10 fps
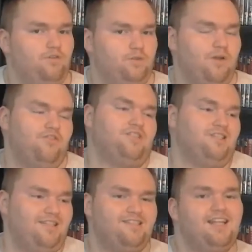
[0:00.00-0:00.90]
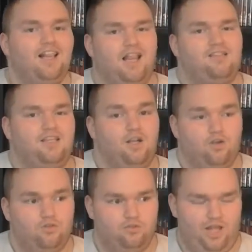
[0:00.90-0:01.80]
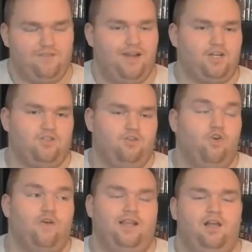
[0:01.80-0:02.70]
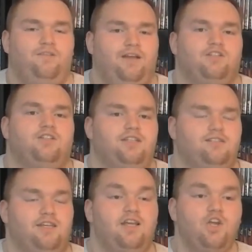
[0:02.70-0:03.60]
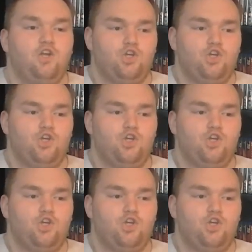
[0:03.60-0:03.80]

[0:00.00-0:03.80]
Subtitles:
movie, whether it's a Disney classic live action or a live action Disney,